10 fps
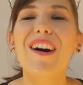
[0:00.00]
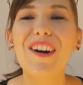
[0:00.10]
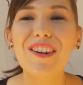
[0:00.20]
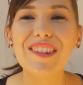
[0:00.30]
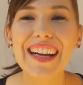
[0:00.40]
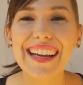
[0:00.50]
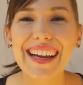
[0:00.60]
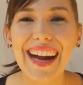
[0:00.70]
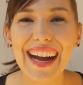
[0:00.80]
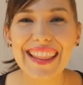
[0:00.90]
Oh my
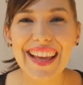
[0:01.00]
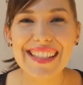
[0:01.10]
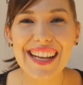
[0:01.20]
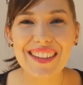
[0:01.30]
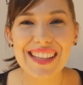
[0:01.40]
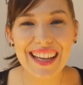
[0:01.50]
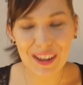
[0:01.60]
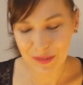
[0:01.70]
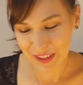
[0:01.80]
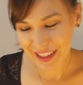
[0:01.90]
god, that sounds like
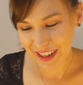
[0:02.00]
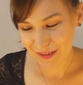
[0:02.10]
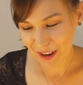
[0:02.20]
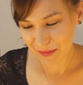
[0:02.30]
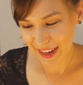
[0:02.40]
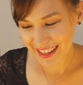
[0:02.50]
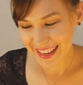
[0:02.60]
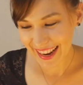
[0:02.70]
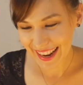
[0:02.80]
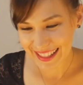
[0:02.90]
I'm reading one of my
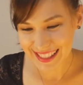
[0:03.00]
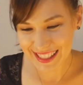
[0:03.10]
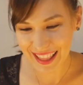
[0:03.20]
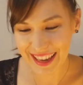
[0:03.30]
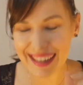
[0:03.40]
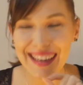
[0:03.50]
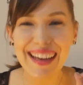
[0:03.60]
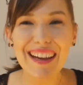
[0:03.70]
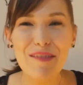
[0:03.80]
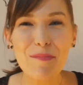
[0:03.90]
kids, like
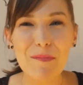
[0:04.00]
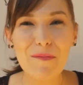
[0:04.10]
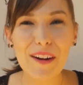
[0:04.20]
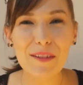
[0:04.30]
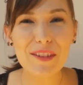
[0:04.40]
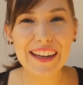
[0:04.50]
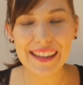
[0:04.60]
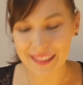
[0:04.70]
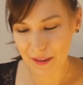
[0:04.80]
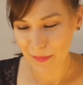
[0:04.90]
when I'm
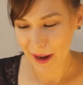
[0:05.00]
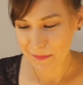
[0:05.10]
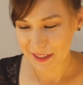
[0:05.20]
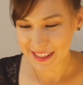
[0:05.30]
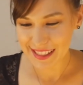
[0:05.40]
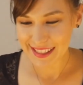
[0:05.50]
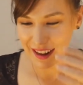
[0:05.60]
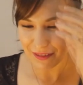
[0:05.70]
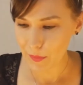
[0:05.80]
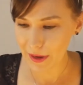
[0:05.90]
grading their papers and
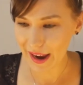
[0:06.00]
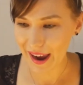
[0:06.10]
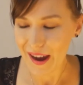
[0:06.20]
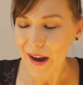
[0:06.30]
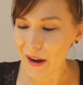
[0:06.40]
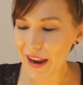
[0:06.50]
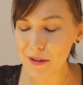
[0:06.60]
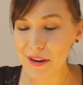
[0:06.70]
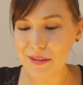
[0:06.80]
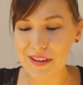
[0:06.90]
stuff. But yeah, okay,
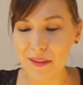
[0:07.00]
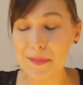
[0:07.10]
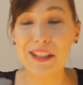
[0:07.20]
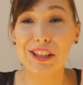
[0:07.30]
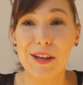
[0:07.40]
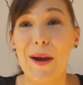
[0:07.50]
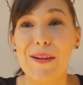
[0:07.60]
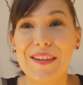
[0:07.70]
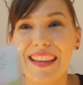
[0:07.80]
wait, let me just show you